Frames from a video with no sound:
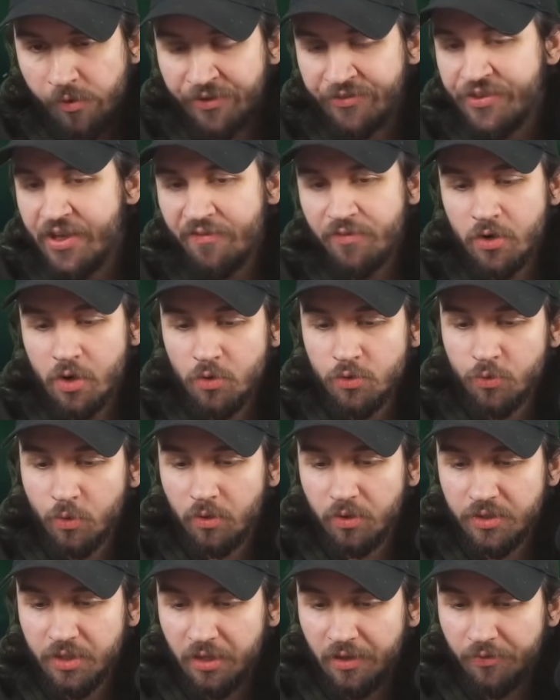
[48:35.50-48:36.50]
If he ever goes
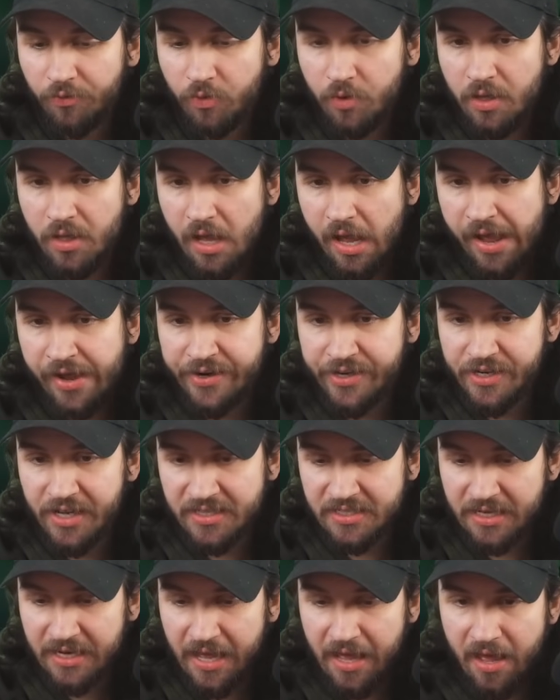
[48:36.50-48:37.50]
Royal Delivery and he
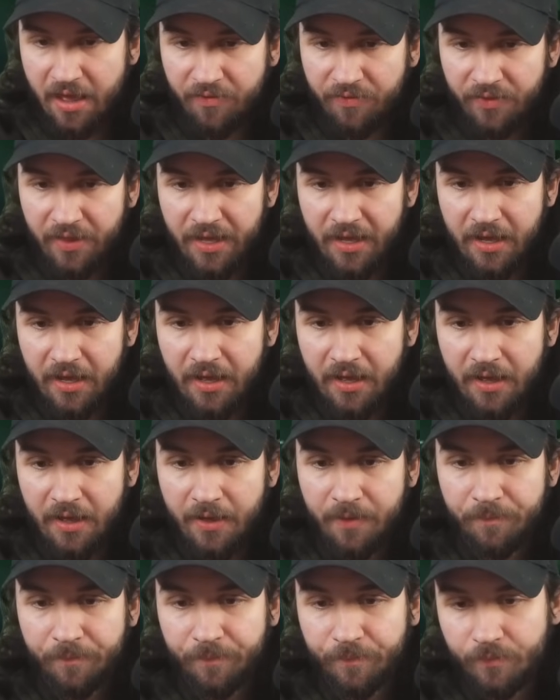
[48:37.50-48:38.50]
doesn't have like
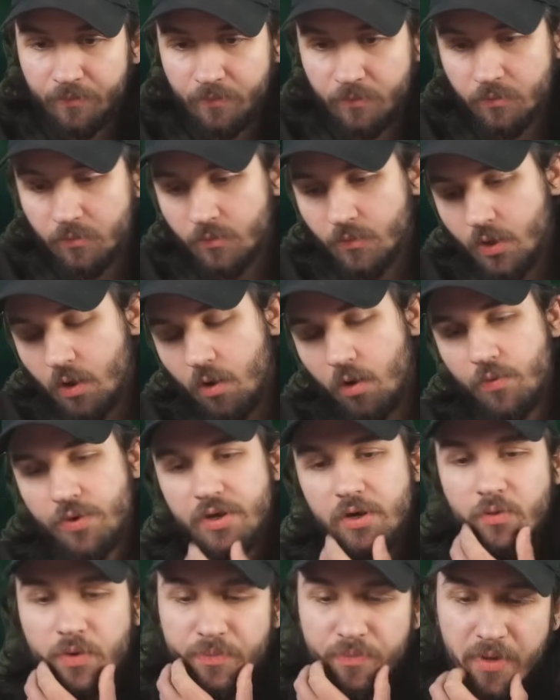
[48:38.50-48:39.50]
a... Oh, we
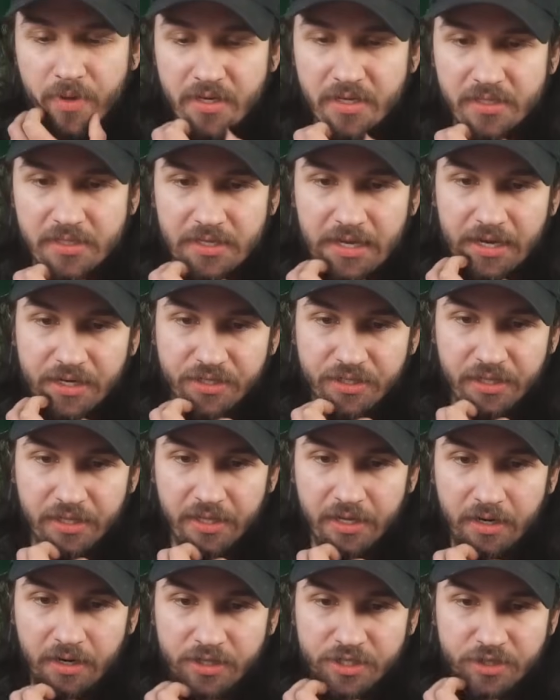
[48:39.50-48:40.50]
could have went Minions actually
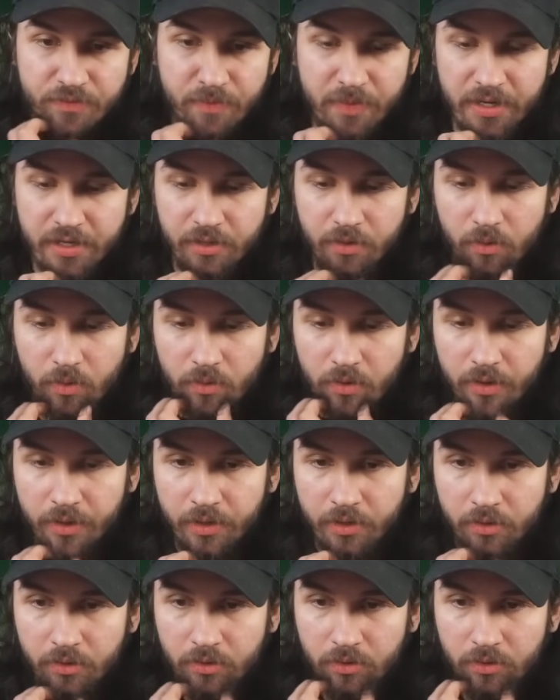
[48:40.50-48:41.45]
there. Just Minion Horde.